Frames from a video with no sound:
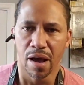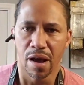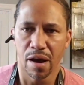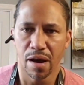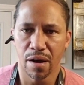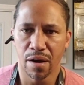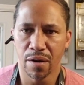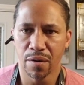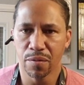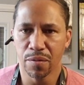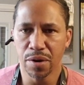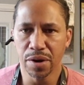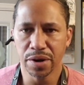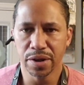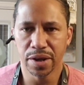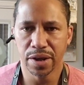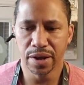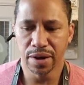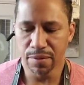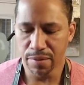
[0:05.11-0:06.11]
I want
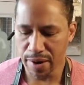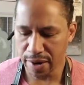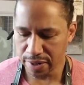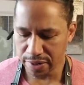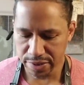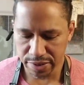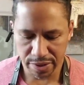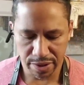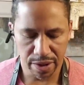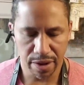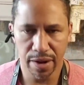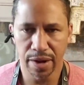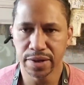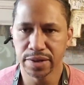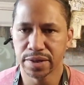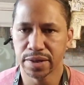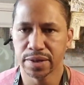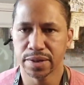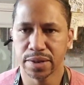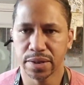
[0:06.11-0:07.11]
to get right into the
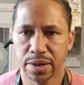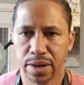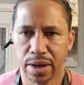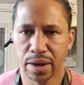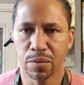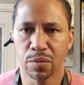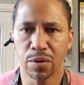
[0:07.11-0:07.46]
content today.